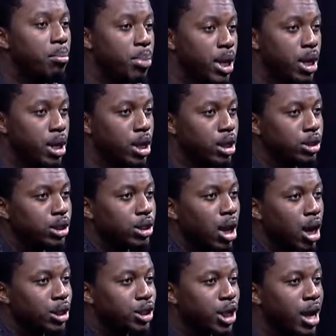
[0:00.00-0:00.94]
Be a
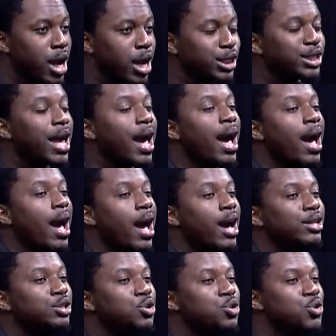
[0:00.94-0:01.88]
star just
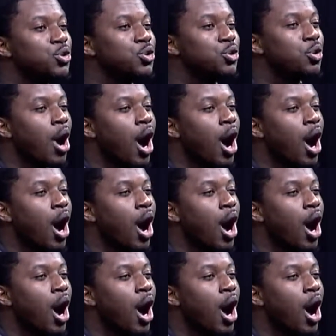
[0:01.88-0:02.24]
as you